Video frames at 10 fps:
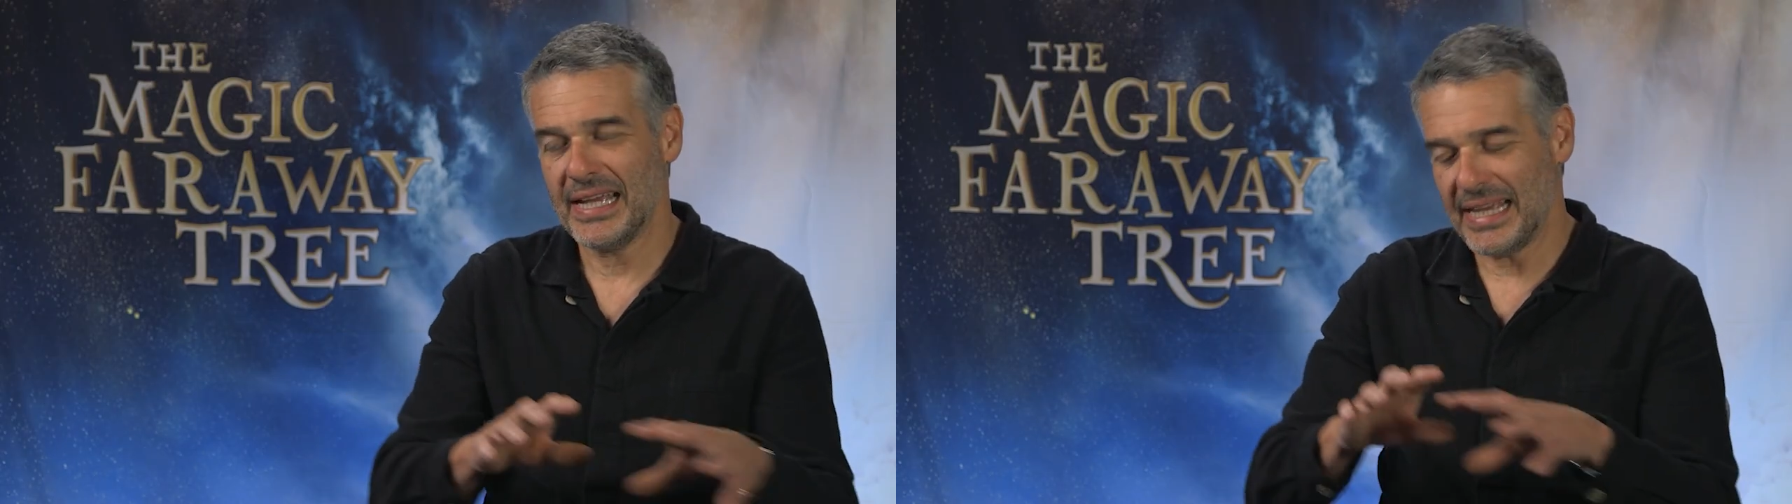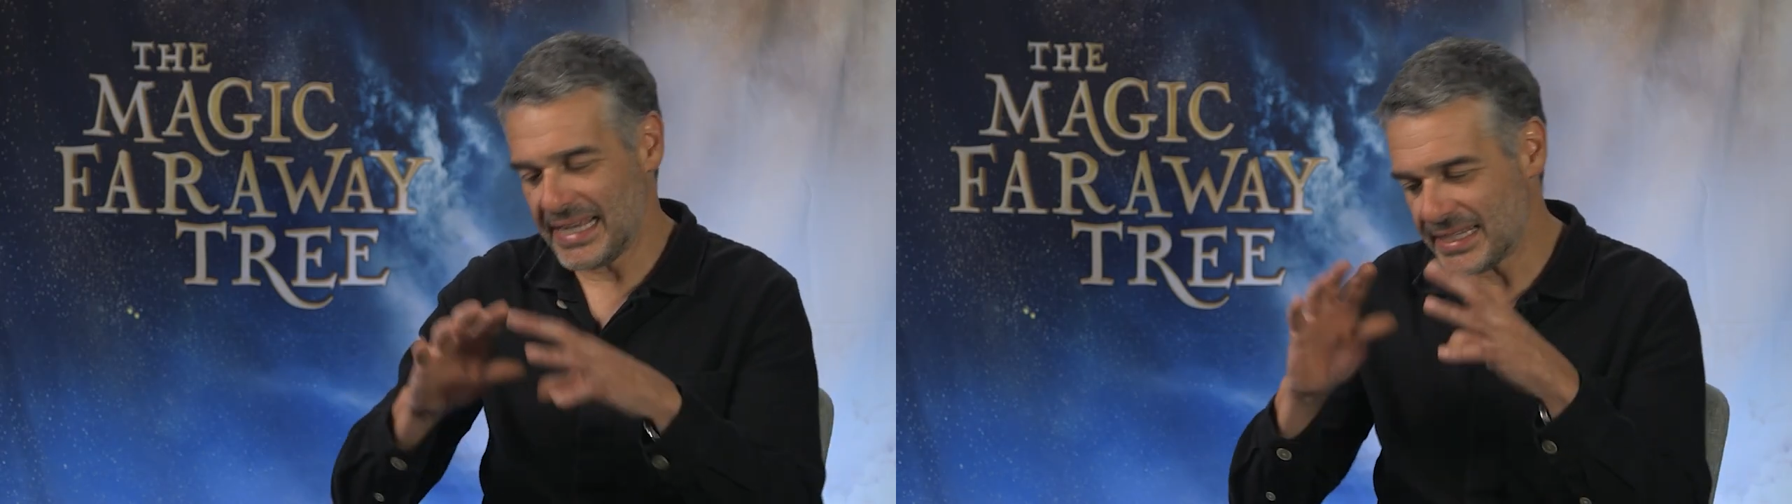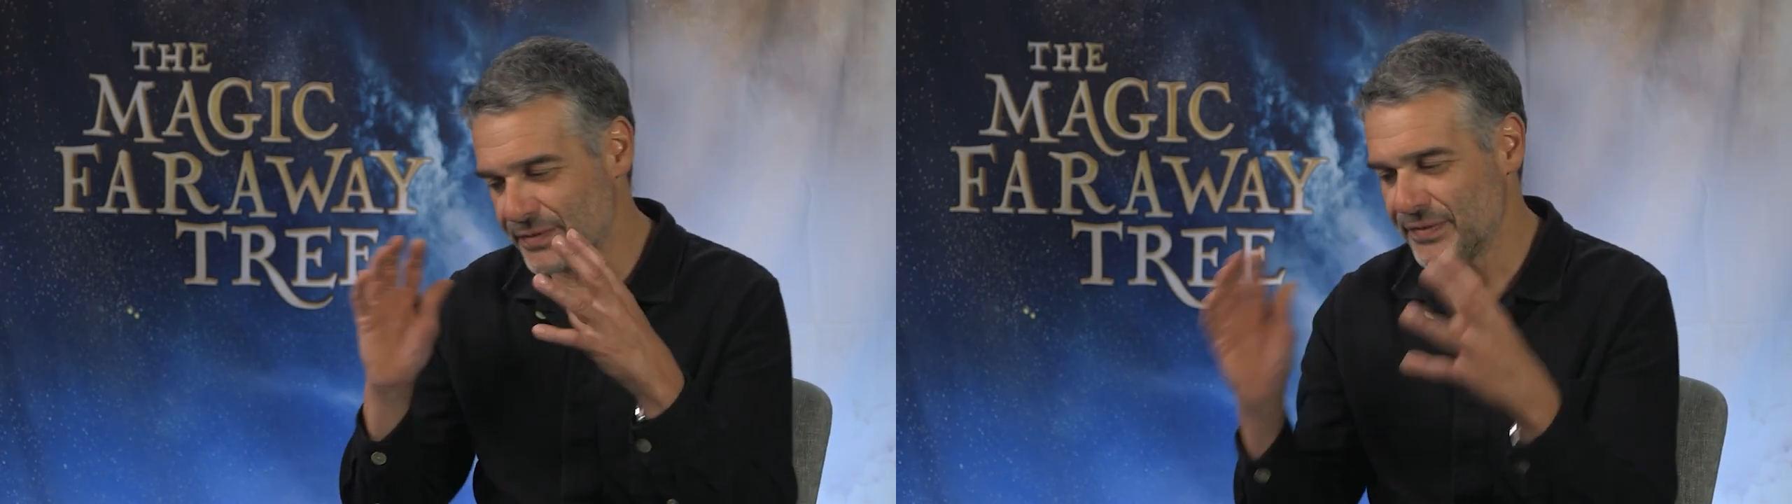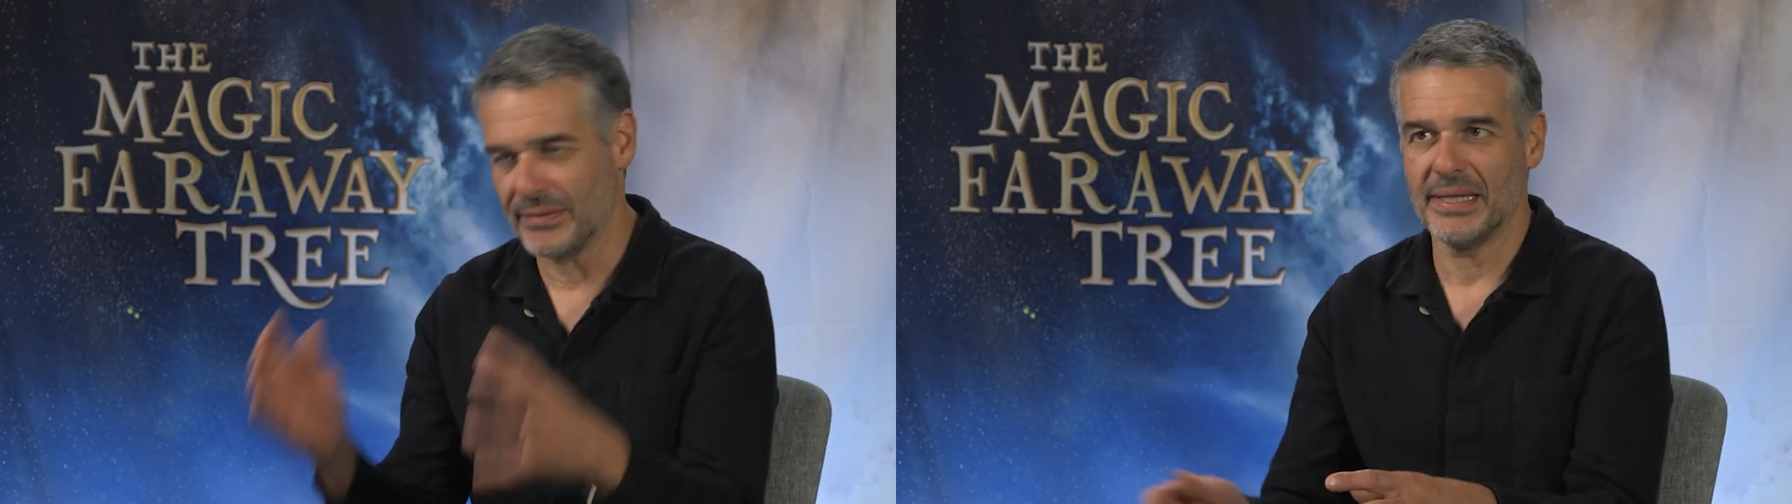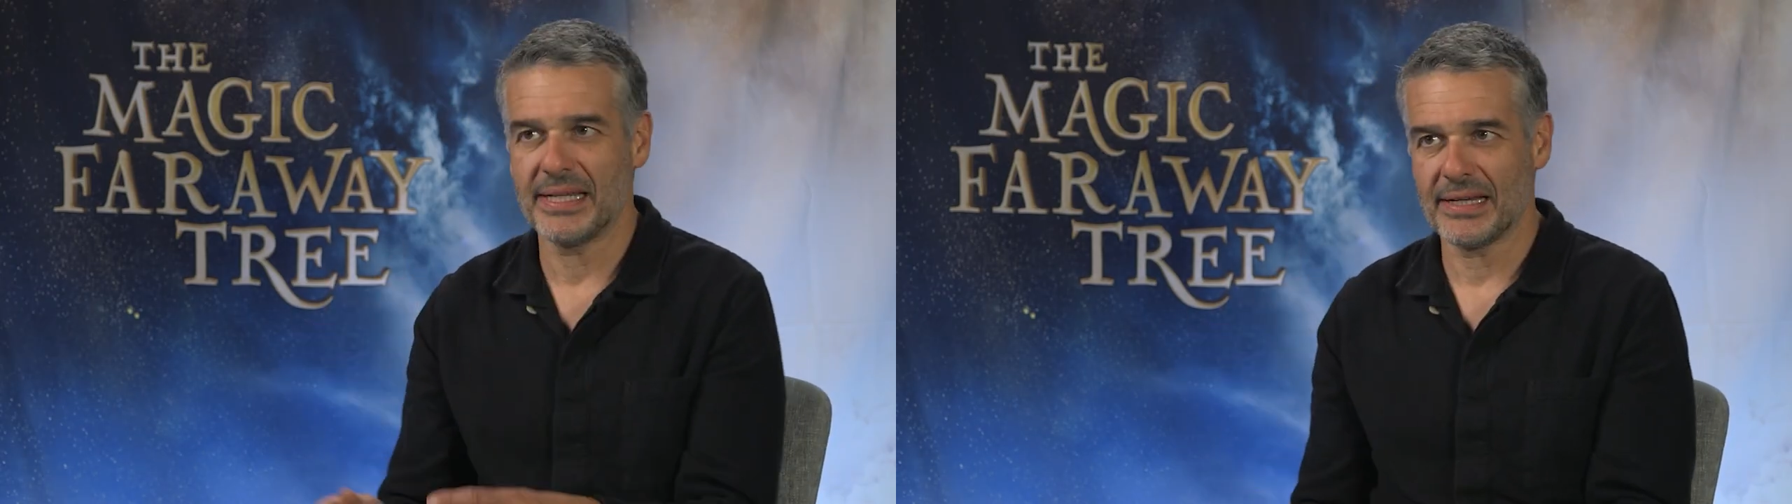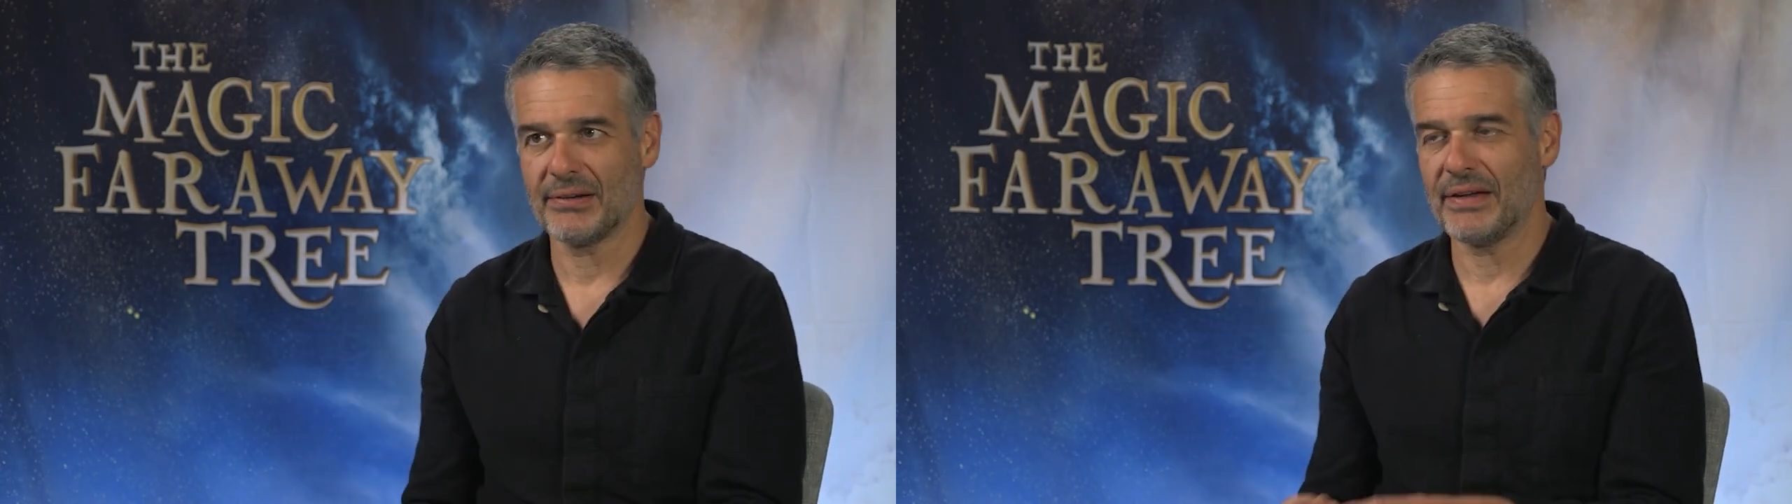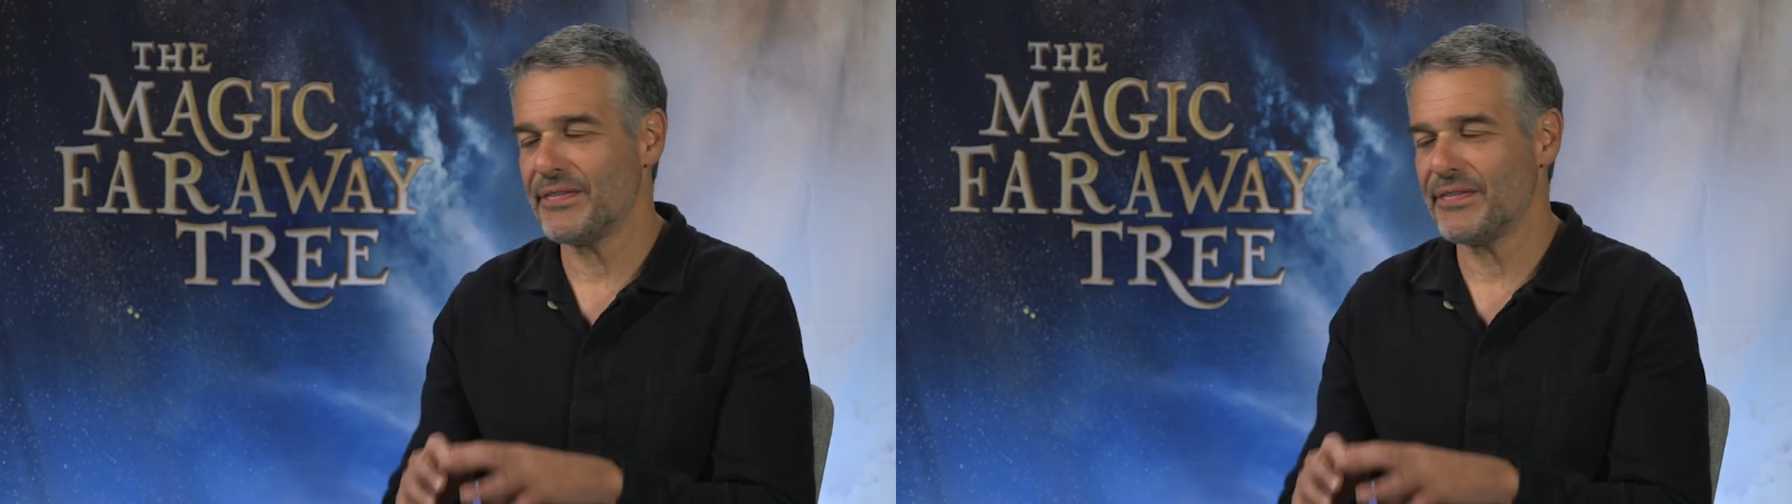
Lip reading: It's filmmaking, right?